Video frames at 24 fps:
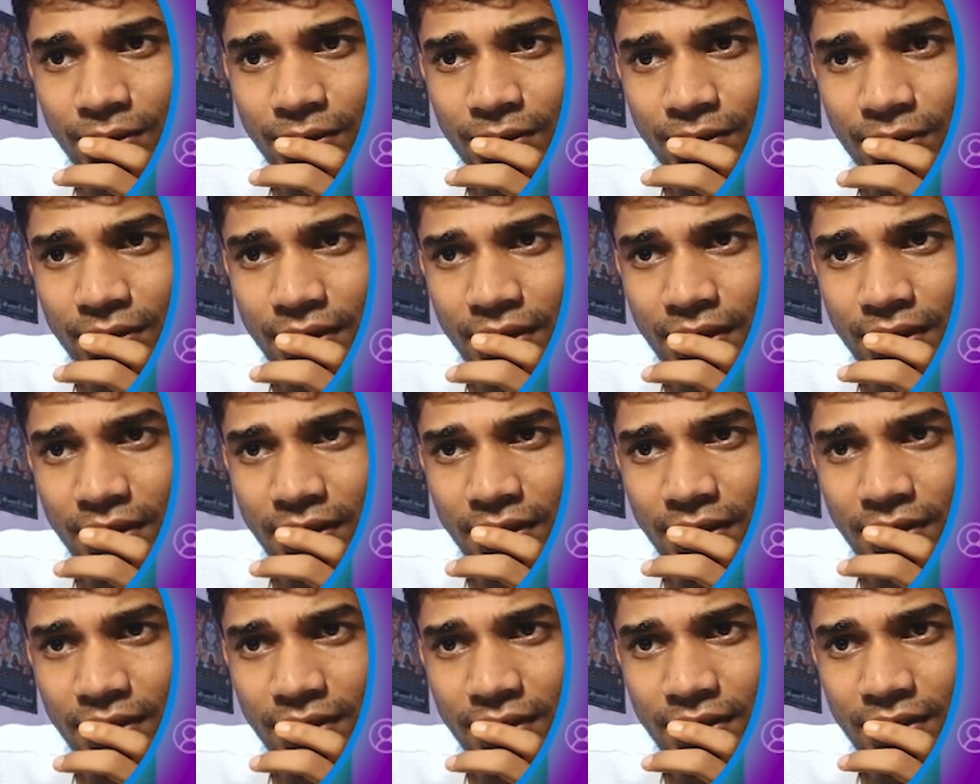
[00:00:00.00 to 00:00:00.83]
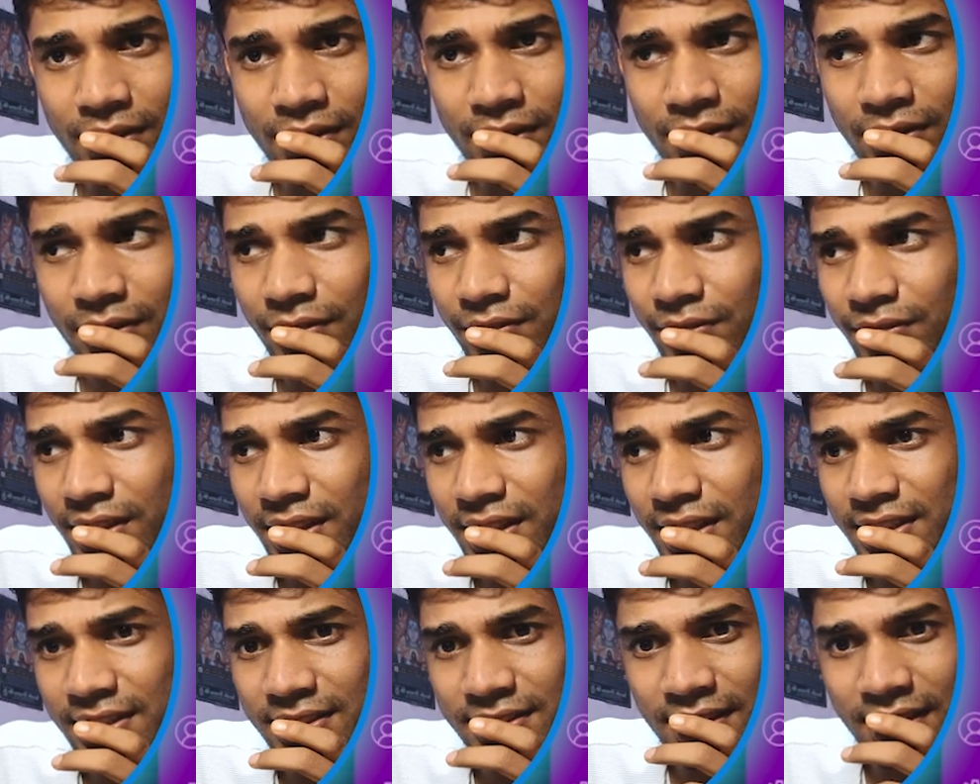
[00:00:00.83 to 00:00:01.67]
okay.
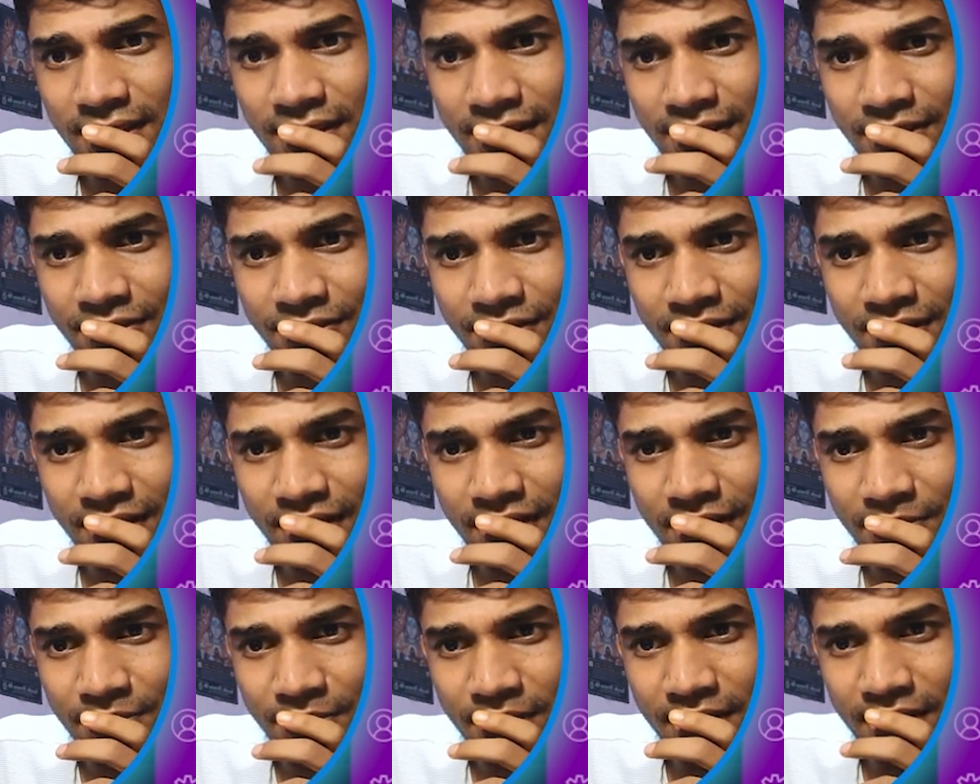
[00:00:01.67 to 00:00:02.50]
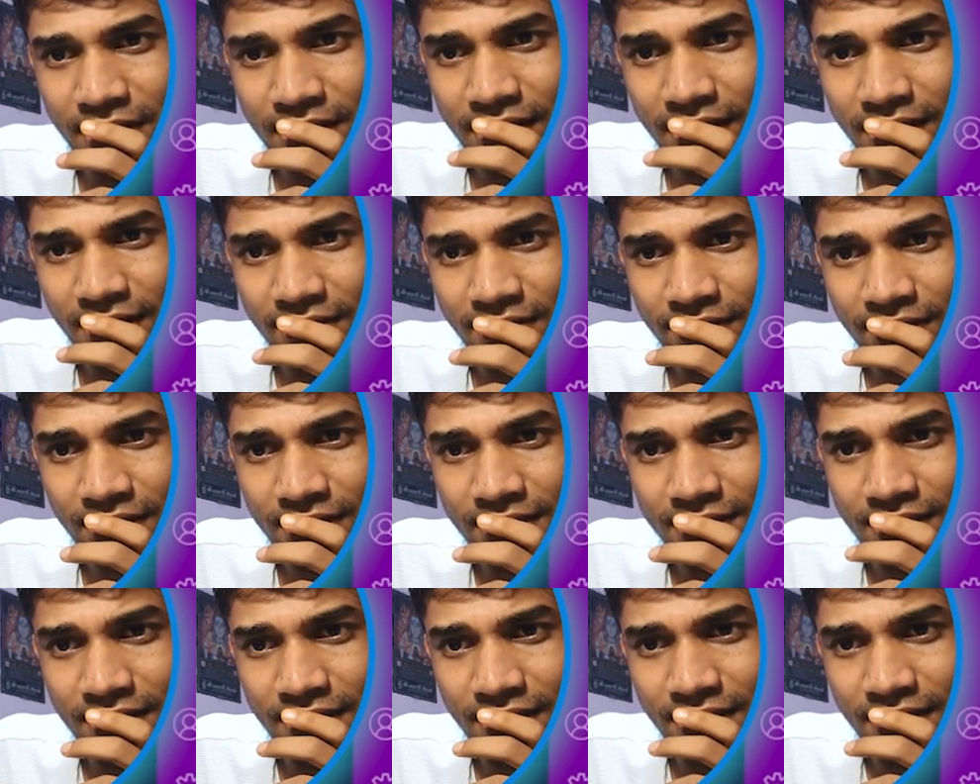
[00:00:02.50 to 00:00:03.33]
Where exactly we are, man? Where
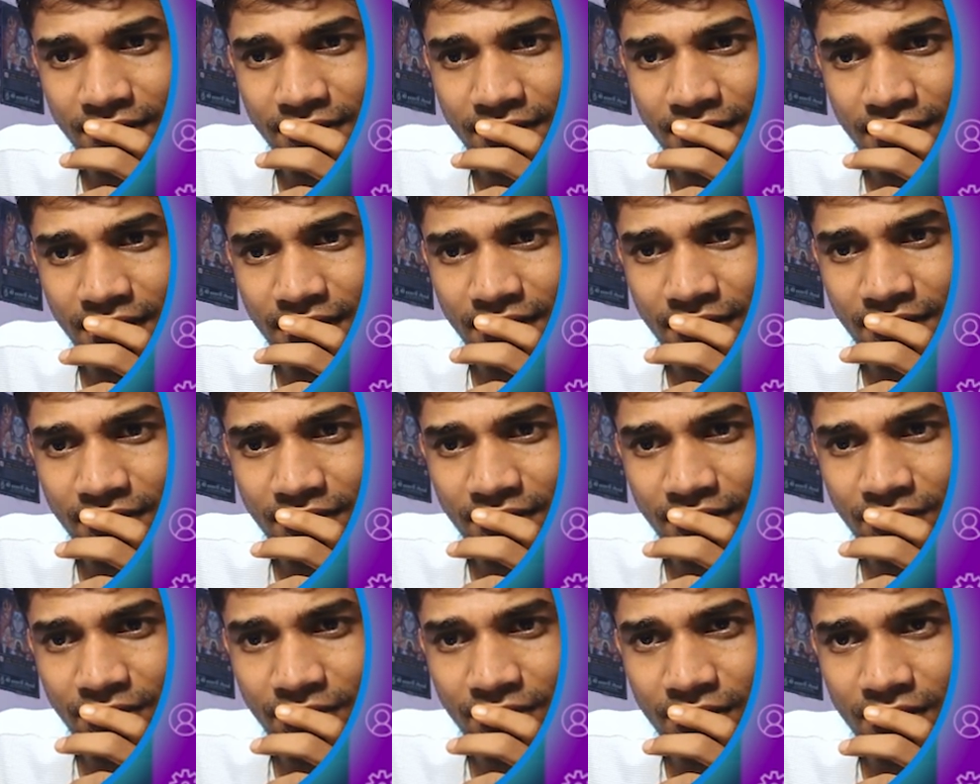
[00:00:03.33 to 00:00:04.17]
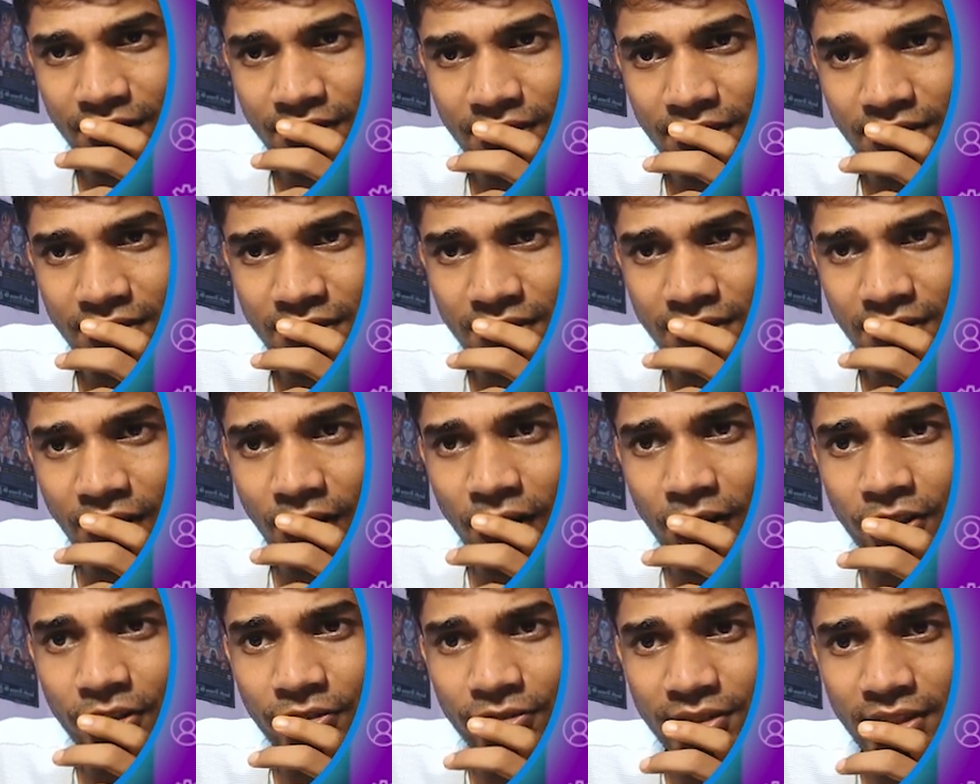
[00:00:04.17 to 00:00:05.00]
exactly we are? Okay, this is a
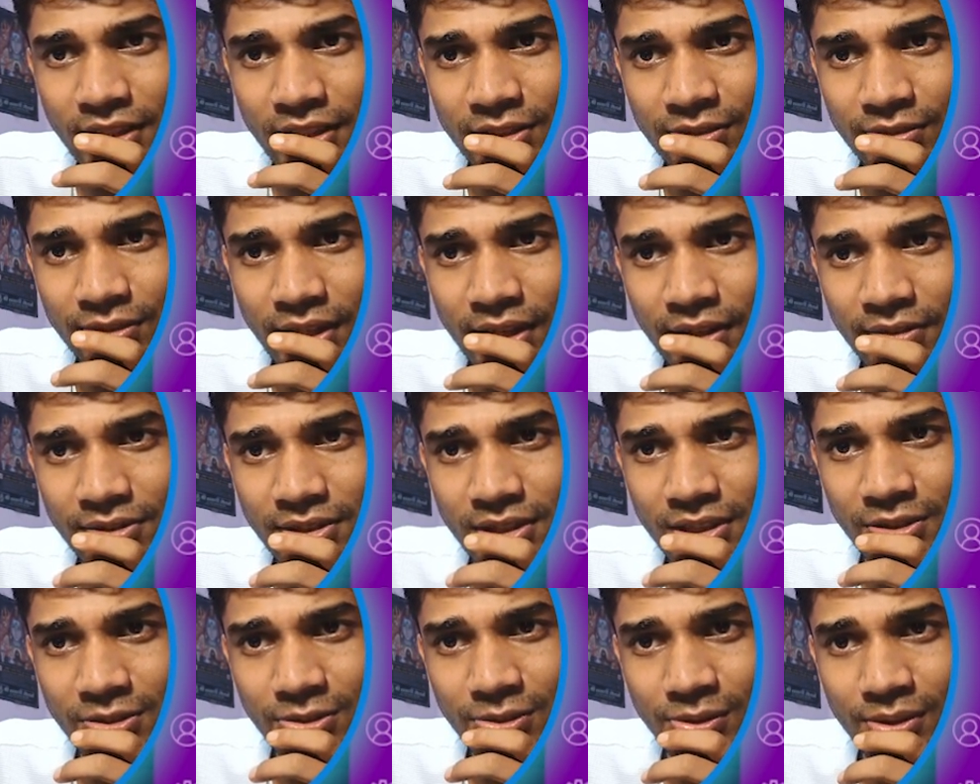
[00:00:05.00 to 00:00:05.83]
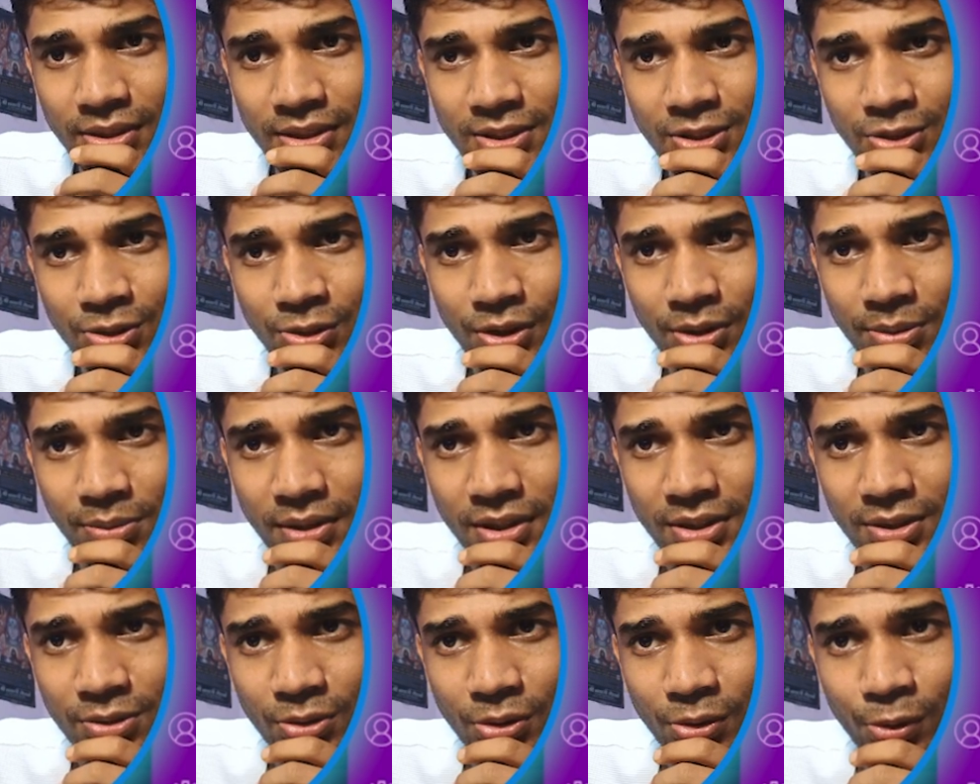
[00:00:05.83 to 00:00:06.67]
lot of things we have changed, so it's showing
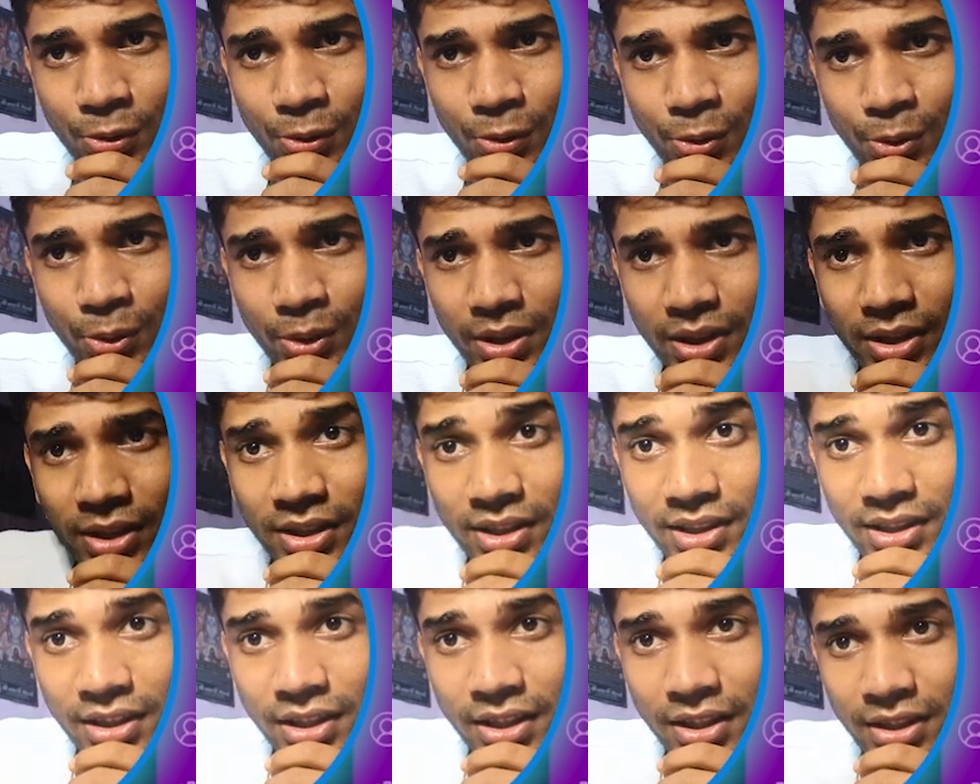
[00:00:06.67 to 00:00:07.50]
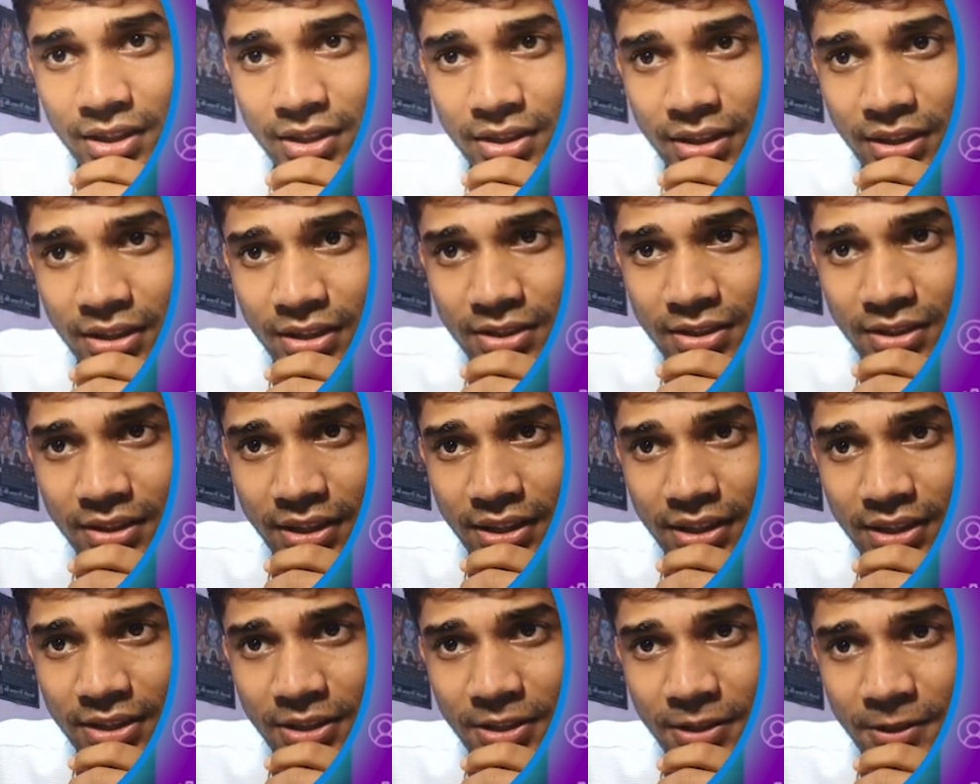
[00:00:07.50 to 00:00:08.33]
us whole the things,
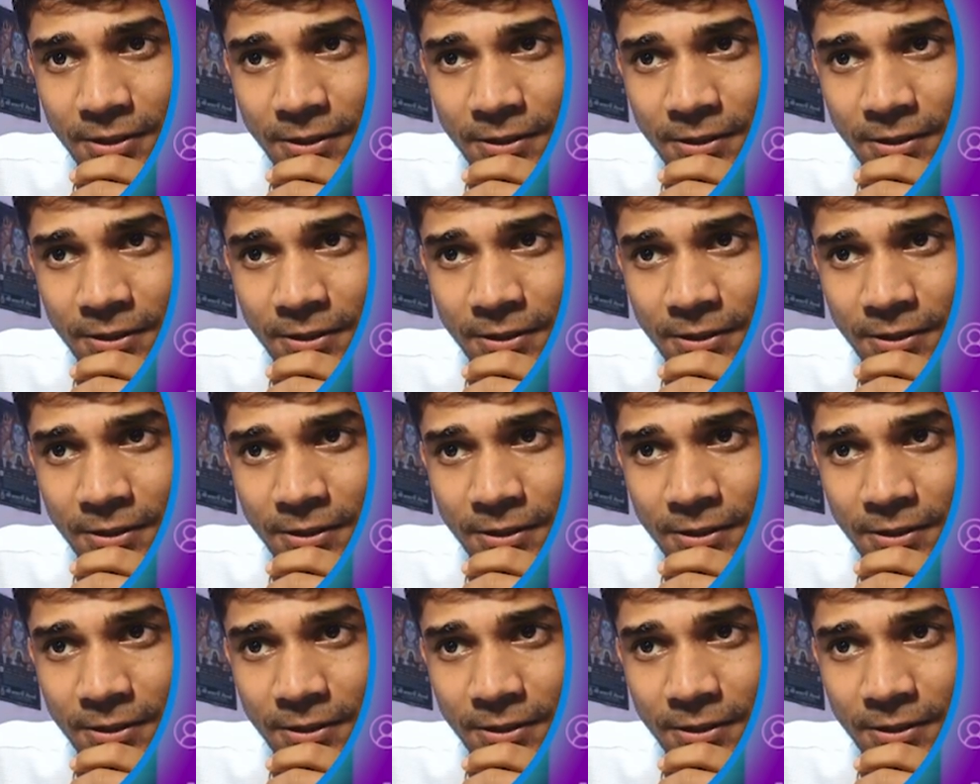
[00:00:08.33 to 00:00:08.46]
right?